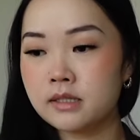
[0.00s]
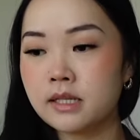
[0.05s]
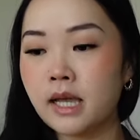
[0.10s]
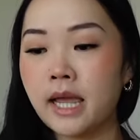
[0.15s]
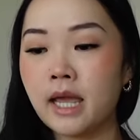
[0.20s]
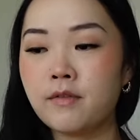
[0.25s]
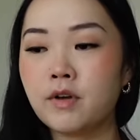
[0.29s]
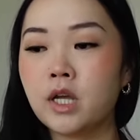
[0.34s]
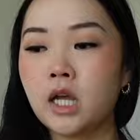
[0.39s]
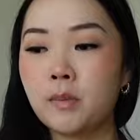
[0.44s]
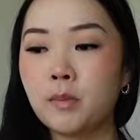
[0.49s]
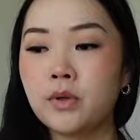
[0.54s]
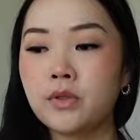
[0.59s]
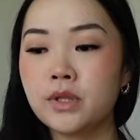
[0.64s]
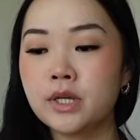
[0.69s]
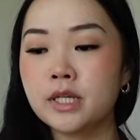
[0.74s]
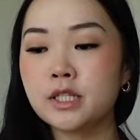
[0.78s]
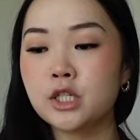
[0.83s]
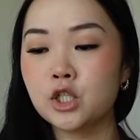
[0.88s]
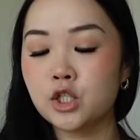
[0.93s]
I have a couple
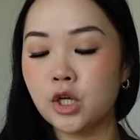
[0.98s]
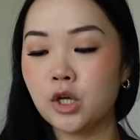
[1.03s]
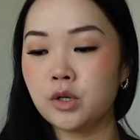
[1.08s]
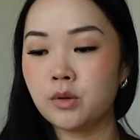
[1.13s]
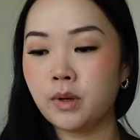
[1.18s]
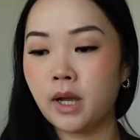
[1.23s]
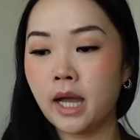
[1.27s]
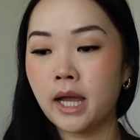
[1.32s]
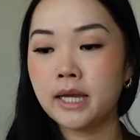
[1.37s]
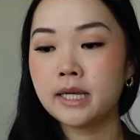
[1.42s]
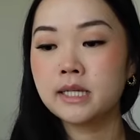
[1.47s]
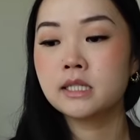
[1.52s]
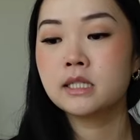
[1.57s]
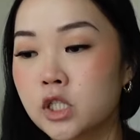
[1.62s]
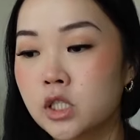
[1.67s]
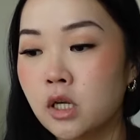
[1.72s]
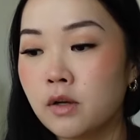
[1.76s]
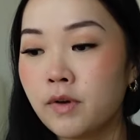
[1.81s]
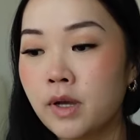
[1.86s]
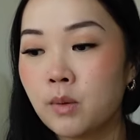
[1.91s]
things to show you guys. First
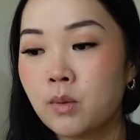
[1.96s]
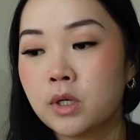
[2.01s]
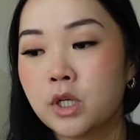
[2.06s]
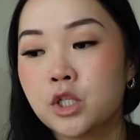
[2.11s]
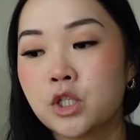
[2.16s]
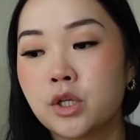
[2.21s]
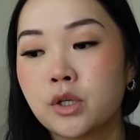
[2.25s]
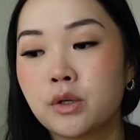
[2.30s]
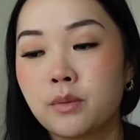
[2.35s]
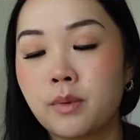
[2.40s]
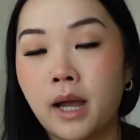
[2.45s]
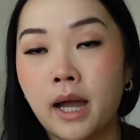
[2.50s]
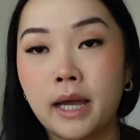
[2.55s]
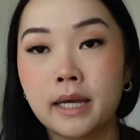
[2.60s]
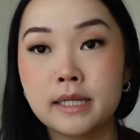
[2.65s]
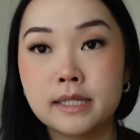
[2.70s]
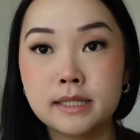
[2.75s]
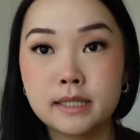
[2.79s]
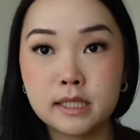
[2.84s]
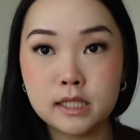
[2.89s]
off, I want to show you
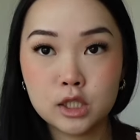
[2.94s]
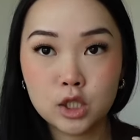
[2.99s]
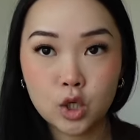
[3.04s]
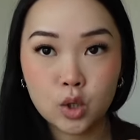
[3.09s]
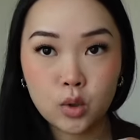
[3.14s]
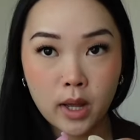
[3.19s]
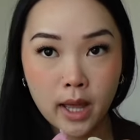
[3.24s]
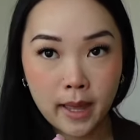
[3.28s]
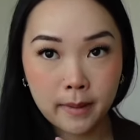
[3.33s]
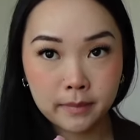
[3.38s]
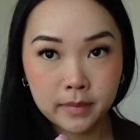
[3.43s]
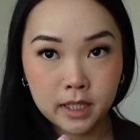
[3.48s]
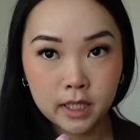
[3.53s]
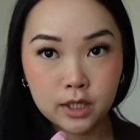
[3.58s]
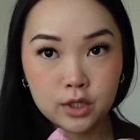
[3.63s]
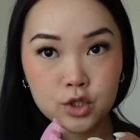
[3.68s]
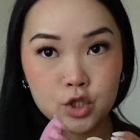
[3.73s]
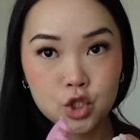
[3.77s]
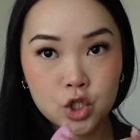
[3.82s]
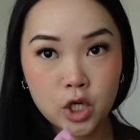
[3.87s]
guys these little
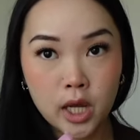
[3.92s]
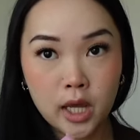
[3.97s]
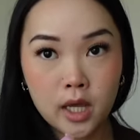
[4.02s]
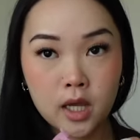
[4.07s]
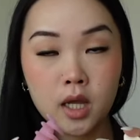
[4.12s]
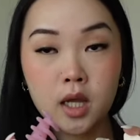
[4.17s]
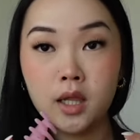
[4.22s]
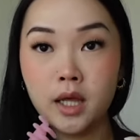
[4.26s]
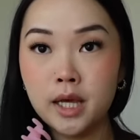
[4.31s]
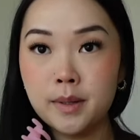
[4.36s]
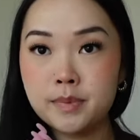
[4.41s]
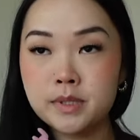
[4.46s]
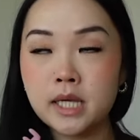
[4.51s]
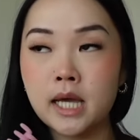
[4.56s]
MEJ clips.